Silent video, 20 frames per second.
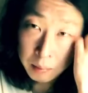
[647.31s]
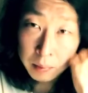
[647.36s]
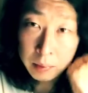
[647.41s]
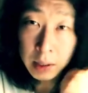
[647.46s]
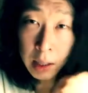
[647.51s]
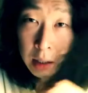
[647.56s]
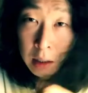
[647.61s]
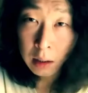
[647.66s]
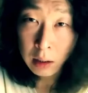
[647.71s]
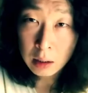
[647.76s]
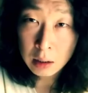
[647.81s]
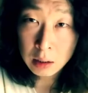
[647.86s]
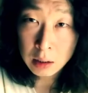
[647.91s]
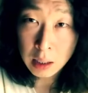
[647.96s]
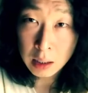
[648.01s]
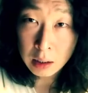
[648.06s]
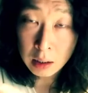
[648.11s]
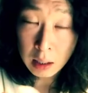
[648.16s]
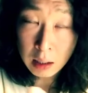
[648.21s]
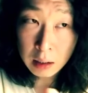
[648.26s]
that
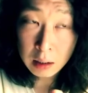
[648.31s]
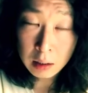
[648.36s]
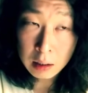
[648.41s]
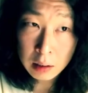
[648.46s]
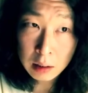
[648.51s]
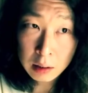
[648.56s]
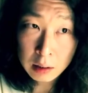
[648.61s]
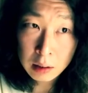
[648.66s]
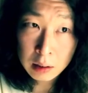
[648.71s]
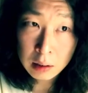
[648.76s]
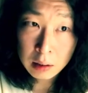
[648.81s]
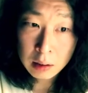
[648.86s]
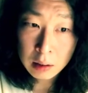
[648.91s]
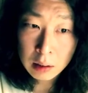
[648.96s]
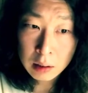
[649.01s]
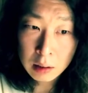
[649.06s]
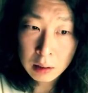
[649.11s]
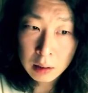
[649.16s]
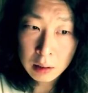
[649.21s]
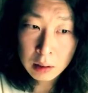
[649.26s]
that
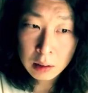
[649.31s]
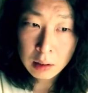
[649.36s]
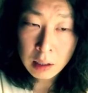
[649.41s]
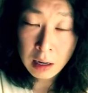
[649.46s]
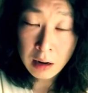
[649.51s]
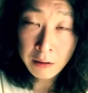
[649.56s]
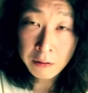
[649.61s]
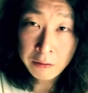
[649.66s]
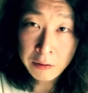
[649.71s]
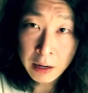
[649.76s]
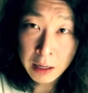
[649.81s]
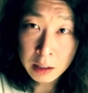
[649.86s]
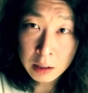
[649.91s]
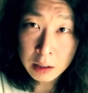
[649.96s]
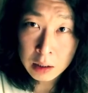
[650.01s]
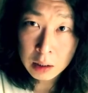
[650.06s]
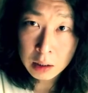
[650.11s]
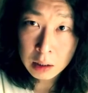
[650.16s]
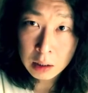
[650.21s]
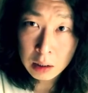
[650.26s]
that
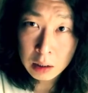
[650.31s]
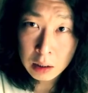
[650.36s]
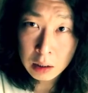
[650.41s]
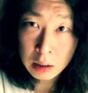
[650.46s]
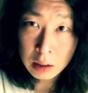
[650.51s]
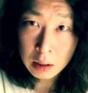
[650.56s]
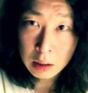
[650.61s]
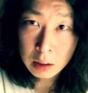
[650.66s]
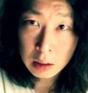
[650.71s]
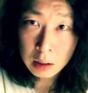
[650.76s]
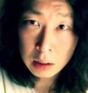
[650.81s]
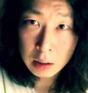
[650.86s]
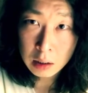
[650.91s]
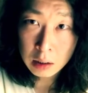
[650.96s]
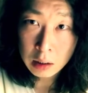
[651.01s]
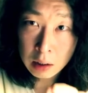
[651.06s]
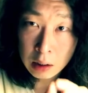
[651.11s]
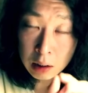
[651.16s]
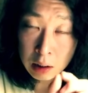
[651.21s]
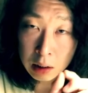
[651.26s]
affects
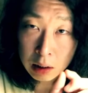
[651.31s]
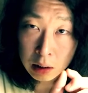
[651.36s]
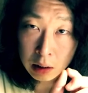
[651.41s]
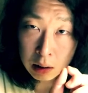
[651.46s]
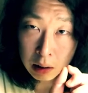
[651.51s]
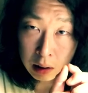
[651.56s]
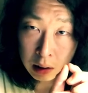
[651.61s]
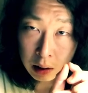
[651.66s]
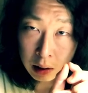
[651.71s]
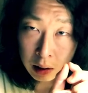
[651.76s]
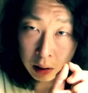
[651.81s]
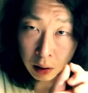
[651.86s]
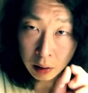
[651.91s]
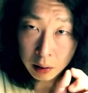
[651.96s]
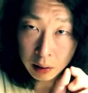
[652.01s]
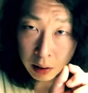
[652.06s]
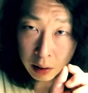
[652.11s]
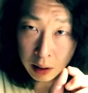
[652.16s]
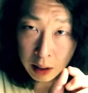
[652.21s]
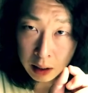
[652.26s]
this
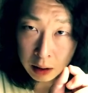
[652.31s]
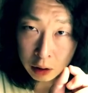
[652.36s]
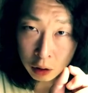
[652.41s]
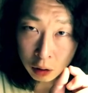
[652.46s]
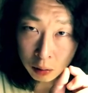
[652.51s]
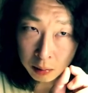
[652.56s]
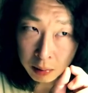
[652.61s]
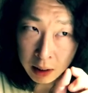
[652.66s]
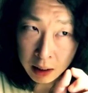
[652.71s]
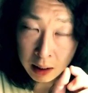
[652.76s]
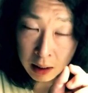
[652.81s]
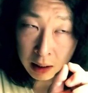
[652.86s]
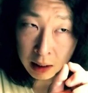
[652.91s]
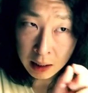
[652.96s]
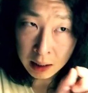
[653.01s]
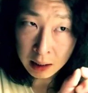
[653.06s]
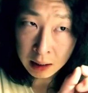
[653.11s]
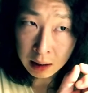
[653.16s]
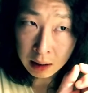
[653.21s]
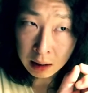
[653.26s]
certain thing to be
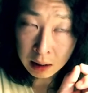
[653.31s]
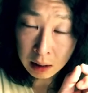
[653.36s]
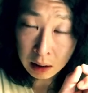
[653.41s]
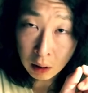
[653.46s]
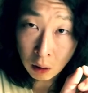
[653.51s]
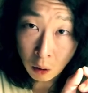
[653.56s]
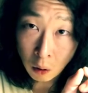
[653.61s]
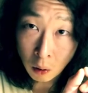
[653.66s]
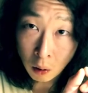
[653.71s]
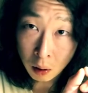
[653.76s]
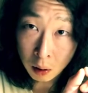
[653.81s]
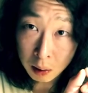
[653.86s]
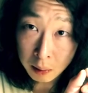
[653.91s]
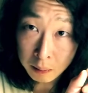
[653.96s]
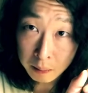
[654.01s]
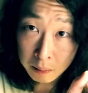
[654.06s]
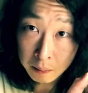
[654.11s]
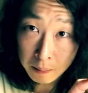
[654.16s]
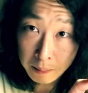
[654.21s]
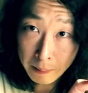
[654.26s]
in or
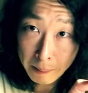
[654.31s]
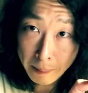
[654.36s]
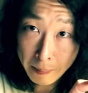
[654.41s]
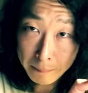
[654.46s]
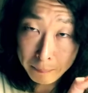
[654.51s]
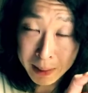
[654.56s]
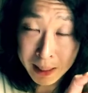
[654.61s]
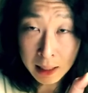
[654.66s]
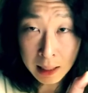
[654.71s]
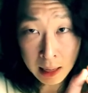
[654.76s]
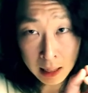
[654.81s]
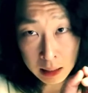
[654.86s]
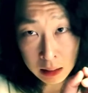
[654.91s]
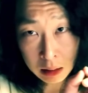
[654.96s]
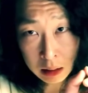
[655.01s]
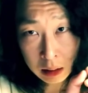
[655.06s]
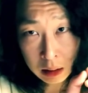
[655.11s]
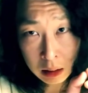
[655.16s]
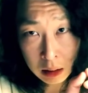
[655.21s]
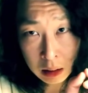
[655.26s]
be
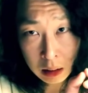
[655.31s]
like.